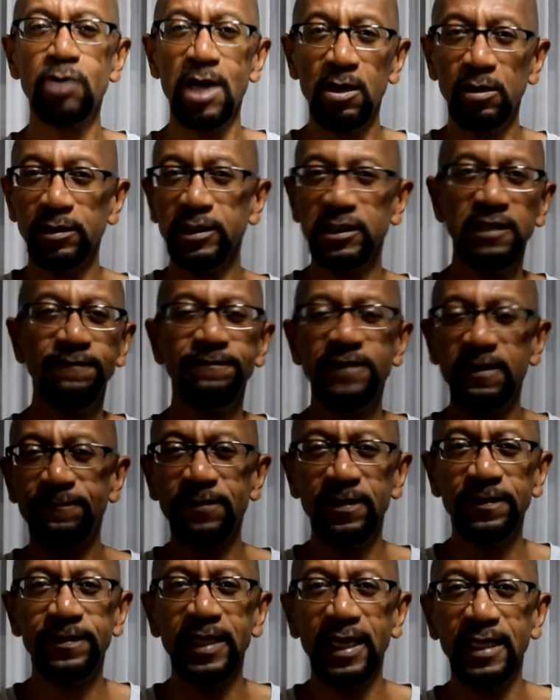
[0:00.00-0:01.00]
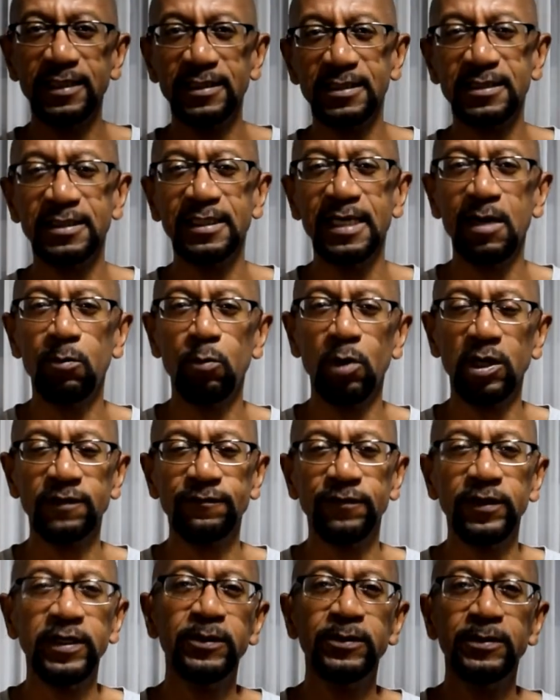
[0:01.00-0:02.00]
all these different things and see how it works for
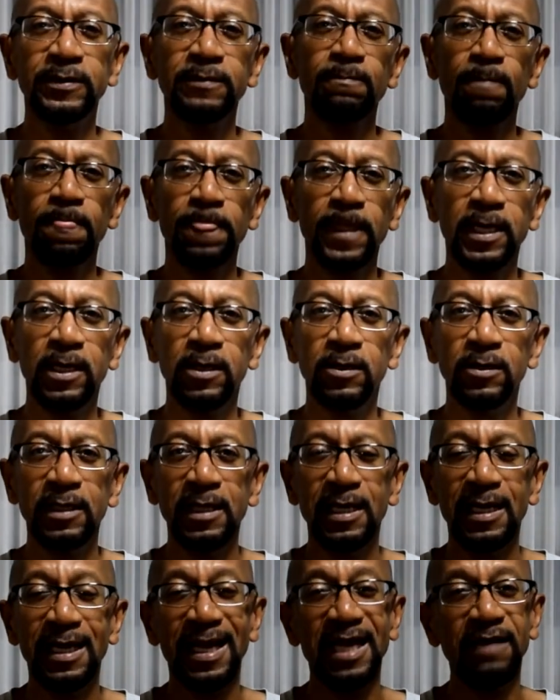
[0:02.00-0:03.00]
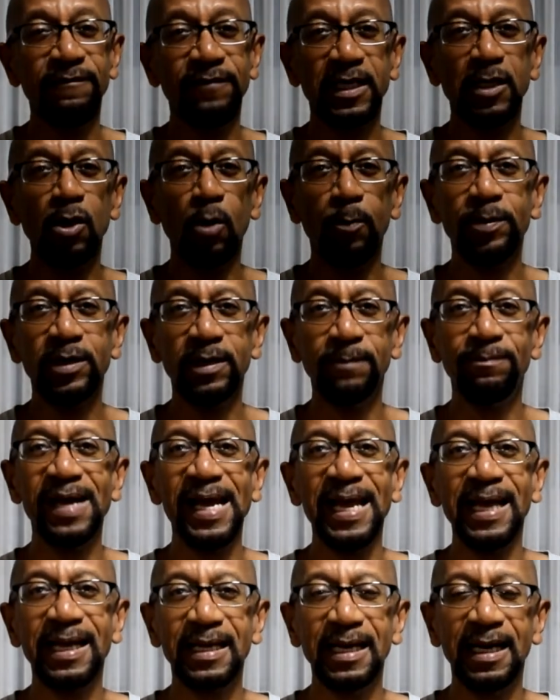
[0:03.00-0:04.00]
you, And if you can open an
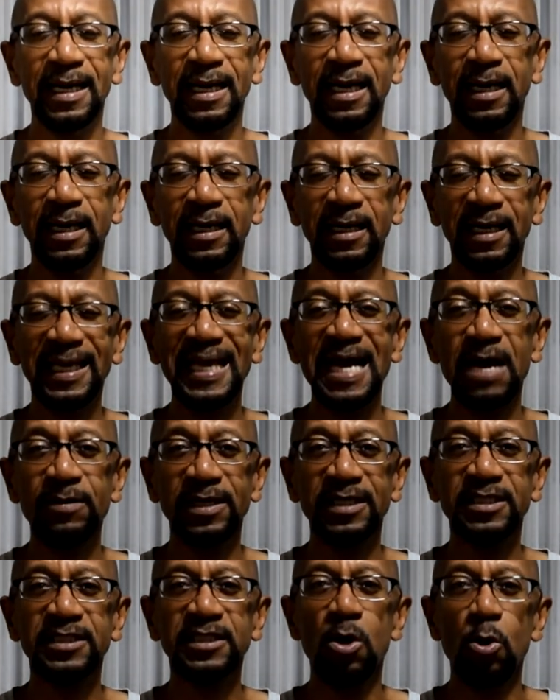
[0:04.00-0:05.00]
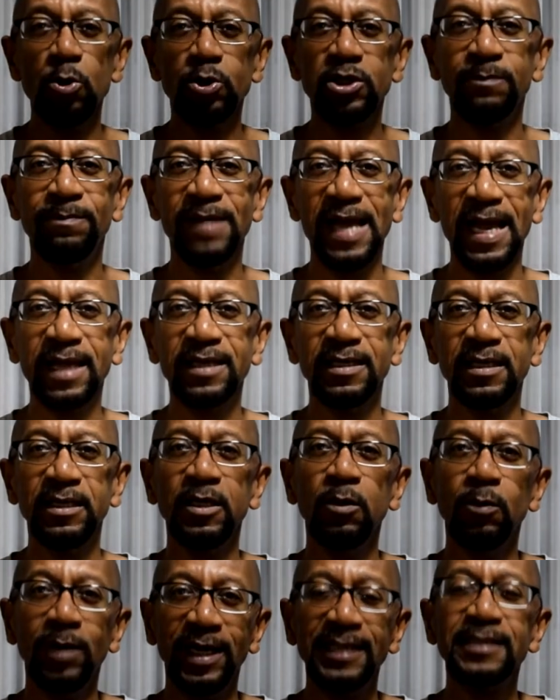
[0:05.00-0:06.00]
account at Scotiabank in the
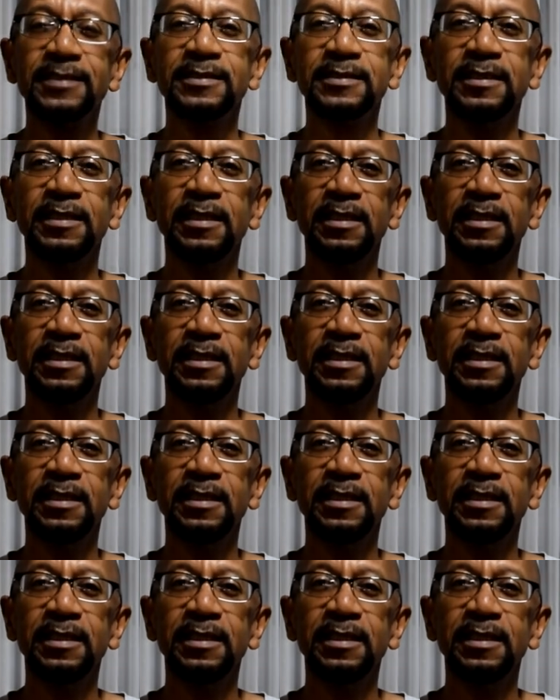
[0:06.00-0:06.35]
U.S.,